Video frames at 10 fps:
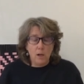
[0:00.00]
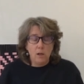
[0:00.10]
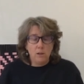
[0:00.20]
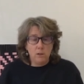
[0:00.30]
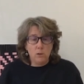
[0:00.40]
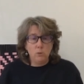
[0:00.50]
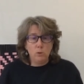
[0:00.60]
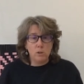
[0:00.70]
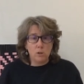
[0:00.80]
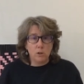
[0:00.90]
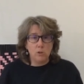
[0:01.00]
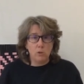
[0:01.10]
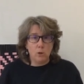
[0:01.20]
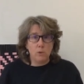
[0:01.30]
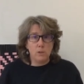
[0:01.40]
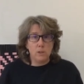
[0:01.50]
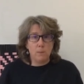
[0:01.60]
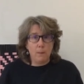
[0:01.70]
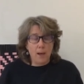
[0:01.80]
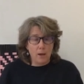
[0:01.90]
then you will start to notice the
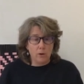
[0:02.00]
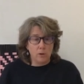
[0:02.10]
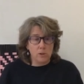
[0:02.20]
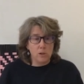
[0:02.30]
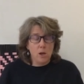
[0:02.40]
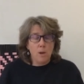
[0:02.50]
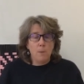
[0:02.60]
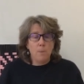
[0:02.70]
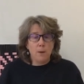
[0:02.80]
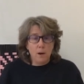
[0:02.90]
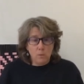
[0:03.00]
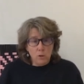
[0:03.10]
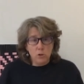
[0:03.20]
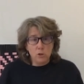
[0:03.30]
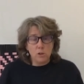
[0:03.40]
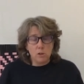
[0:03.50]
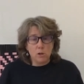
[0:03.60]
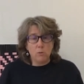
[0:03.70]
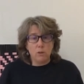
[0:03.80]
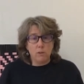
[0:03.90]
patterns. But I want you to
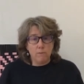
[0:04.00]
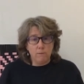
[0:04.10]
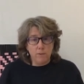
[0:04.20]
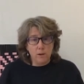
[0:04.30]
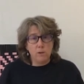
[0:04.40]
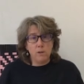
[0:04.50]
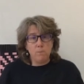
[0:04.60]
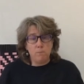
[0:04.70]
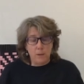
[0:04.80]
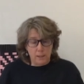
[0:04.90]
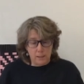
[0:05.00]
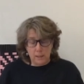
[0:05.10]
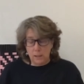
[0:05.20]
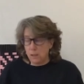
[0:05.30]
start with the very basic,